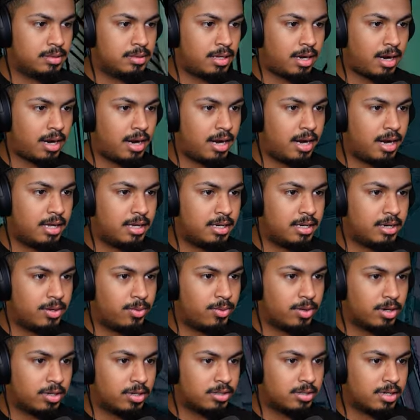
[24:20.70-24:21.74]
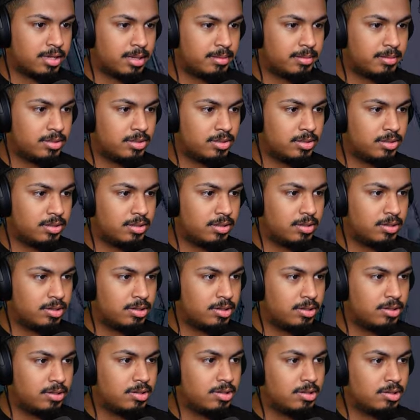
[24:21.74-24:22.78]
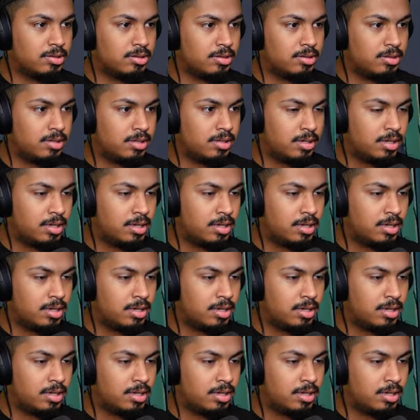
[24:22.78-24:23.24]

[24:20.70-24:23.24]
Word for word: All right. No world drops. Cool. Cool. Cool. Cool.